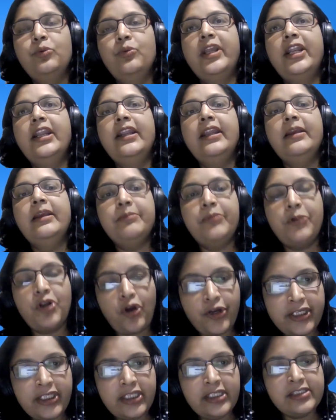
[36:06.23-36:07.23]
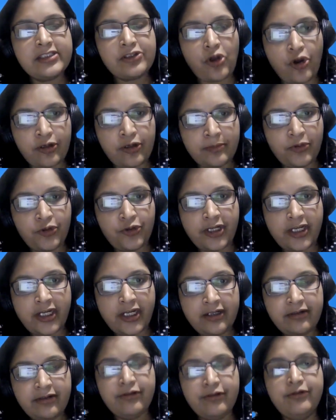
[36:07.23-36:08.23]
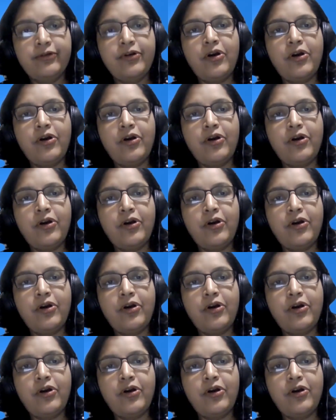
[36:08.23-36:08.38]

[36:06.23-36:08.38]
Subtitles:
when an employee is onboarded,